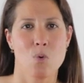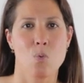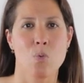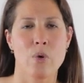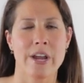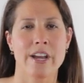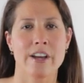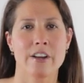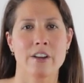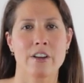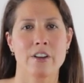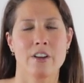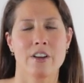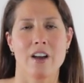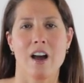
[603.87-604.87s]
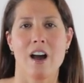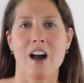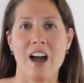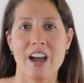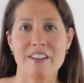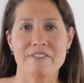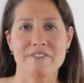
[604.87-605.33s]
where
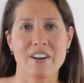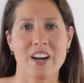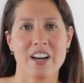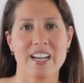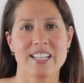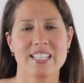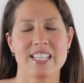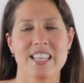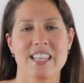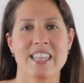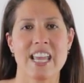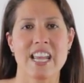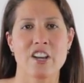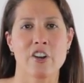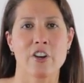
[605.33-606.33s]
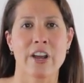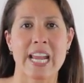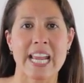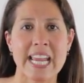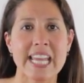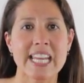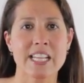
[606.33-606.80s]
I find they are
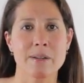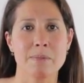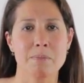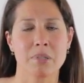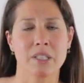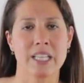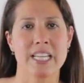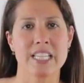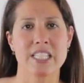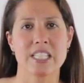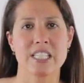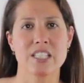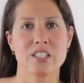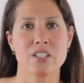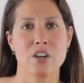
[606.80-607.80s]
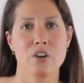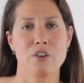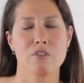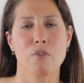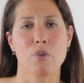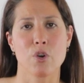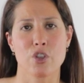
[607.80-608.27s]
hidden places
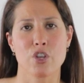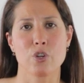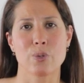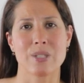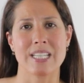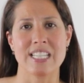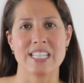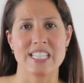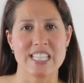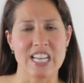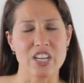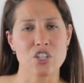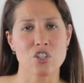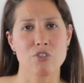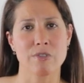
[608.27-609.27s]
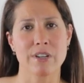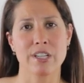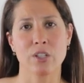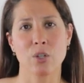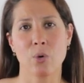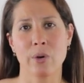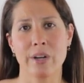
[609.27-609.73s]
for those
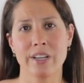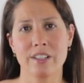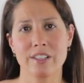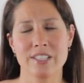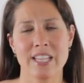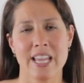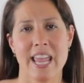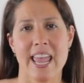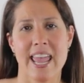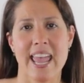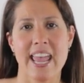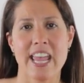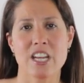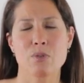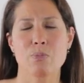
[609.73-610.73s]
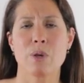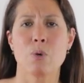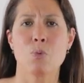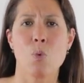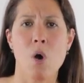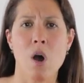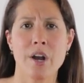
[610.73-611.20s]
industrial oils, and we
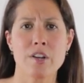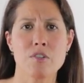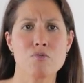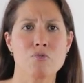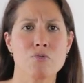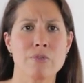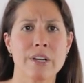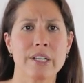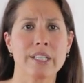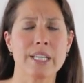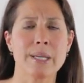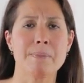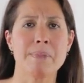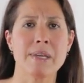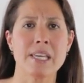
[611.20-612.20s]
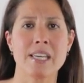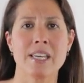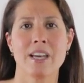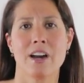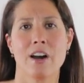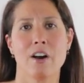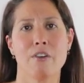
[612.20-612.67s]
want to really
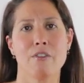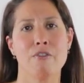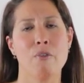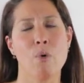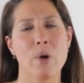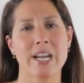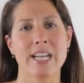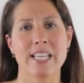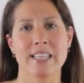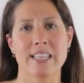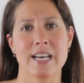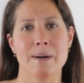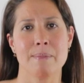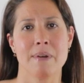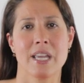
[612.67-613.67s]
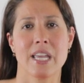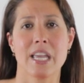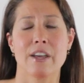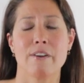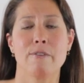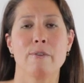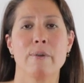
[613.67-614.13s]
be avoiding them
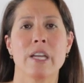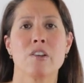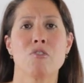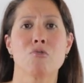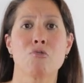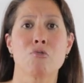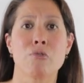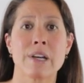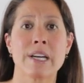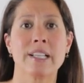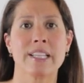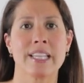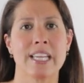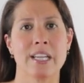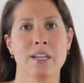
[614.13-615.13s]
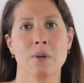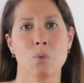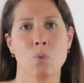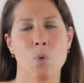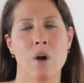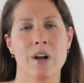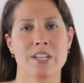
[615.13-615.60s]
if we really
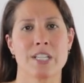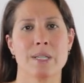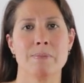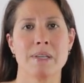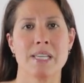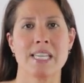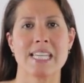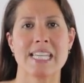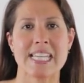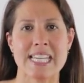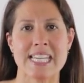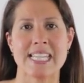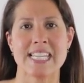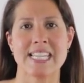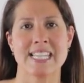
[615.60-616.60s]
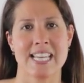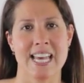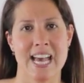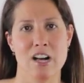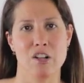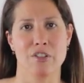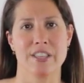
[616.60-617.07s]
want to be eating
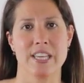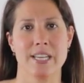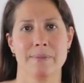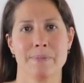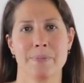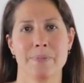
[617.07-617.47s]
healthy.